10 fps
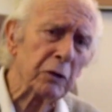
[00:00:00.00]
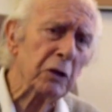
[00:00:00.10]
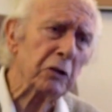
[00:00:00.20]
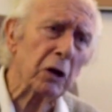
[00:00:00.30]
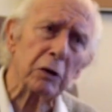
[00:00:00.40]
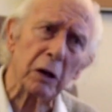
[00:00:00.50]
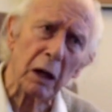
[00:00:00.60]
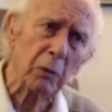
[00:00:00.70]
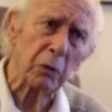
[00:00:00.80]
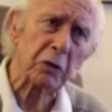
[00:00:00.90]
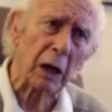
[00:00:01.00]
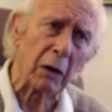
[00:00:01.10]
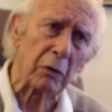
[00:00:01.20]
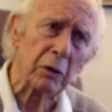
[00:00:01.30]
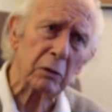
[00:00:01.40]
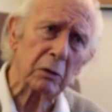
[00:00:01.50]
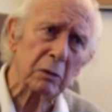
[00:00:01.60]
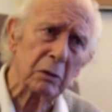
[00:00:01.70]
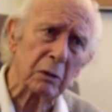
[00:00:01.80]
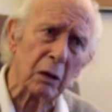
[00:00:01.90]
They saw that I was tolerant,
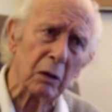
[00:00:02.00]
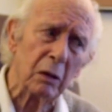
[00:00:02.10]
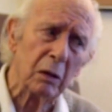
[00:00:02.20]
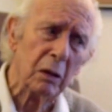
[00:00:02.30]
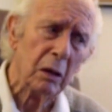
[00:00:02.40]
you know.